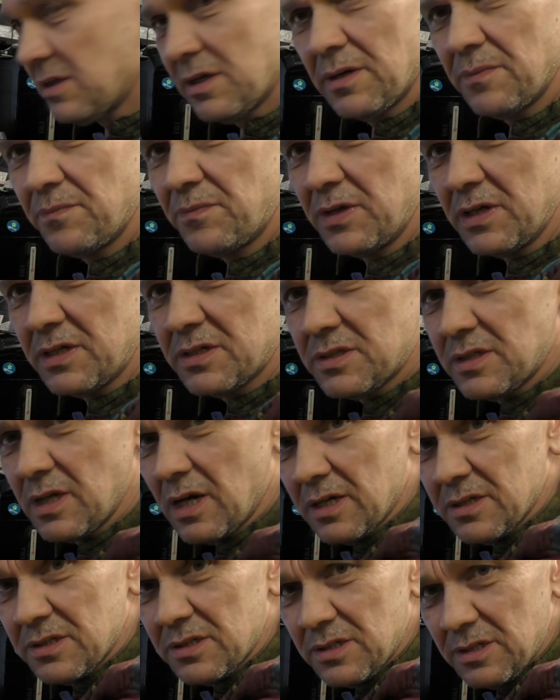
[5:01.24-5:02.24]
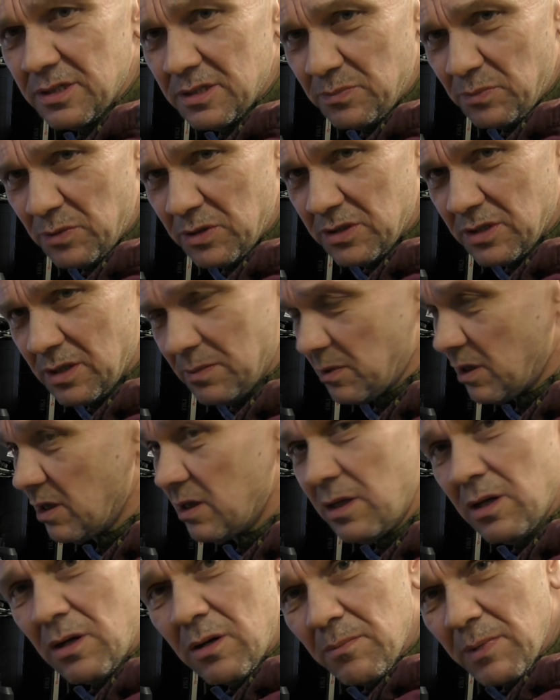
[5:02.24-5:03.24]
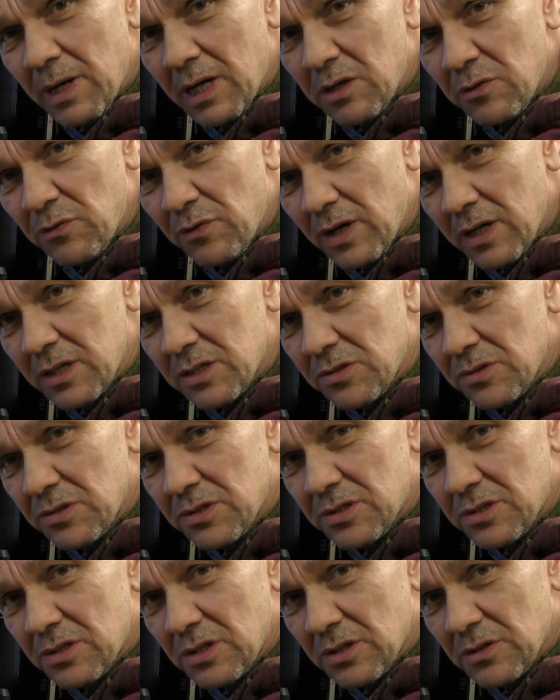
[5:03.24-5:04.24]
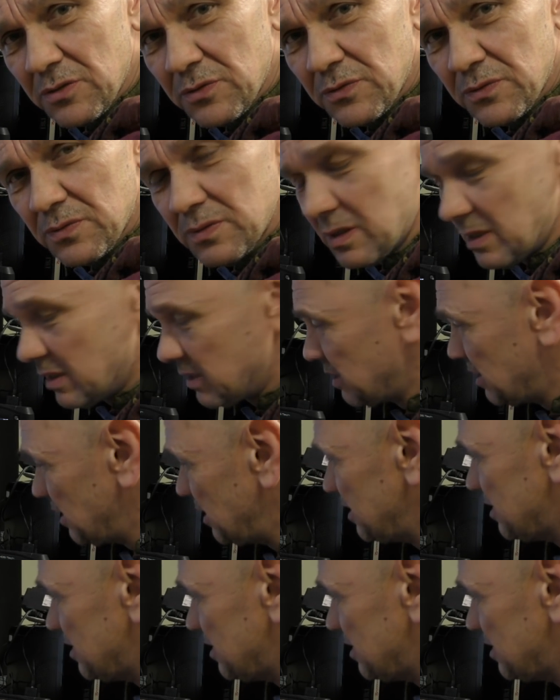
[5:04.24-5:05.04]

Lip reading: this brings up a lot of manufacturer stuff. I'd